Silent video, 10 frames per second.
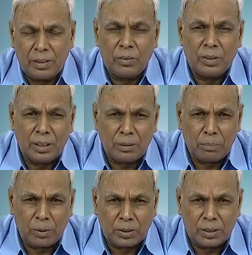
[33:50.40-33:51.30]
Now, other
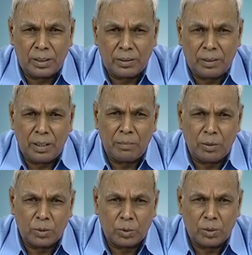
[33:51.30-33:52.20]
processes like they have
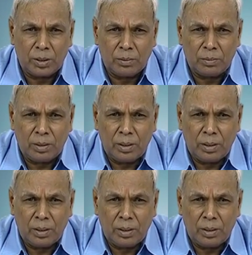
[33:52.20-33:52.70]
also de